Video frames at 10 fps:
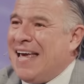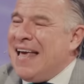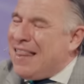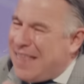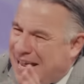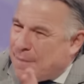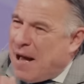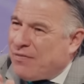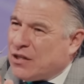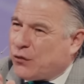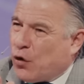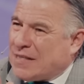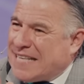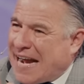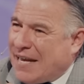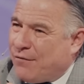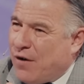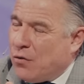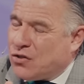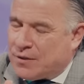Think about this for a second,
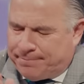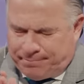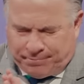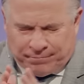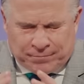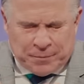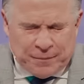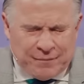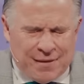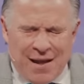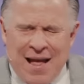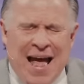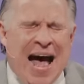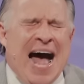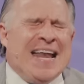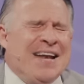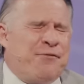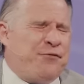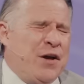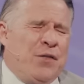folks. I
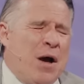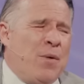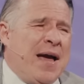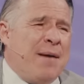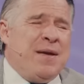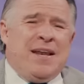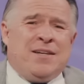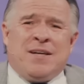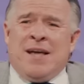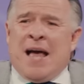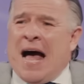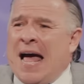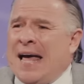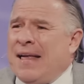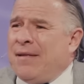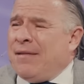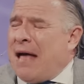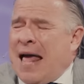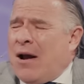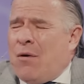didn't feel that way. I mean, is I,
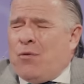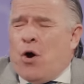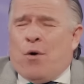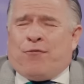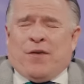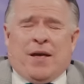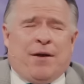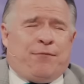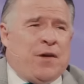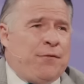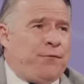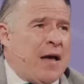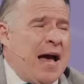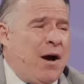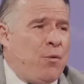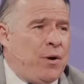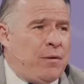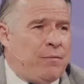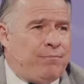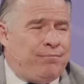I don't know if, he, if, if how
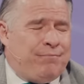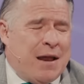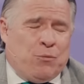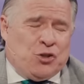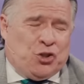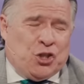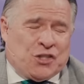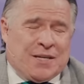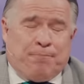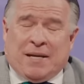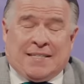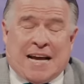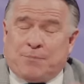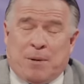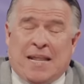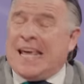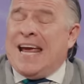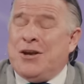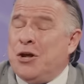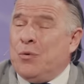that it was just simply a text, but
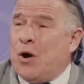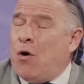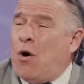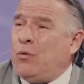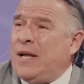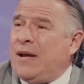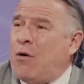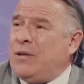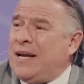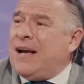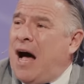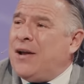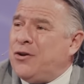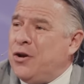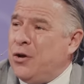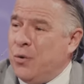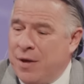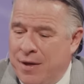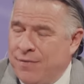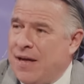he knew. Only, only God knew
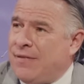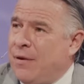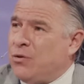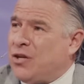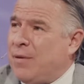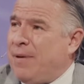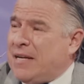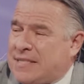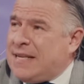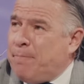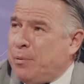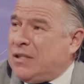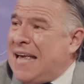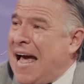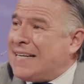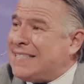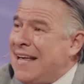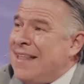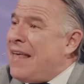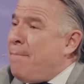that there was going to be a simple text
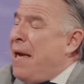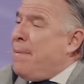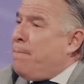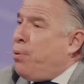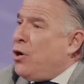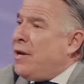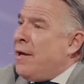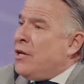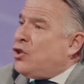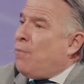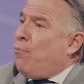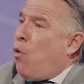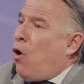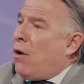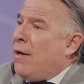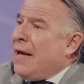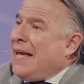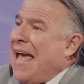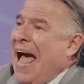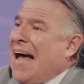that maybe put some more
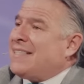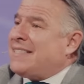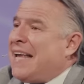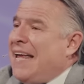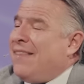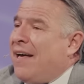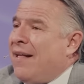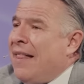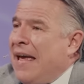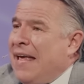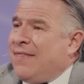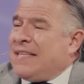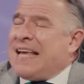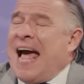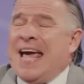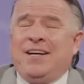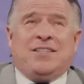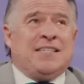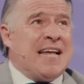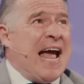gas in the, in the
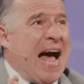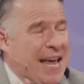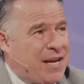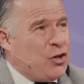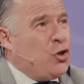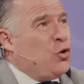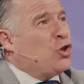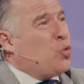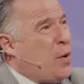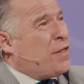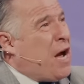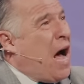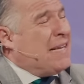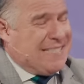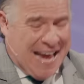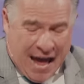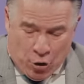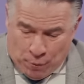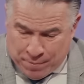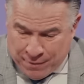tank to say, I can do this with God's
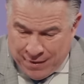help.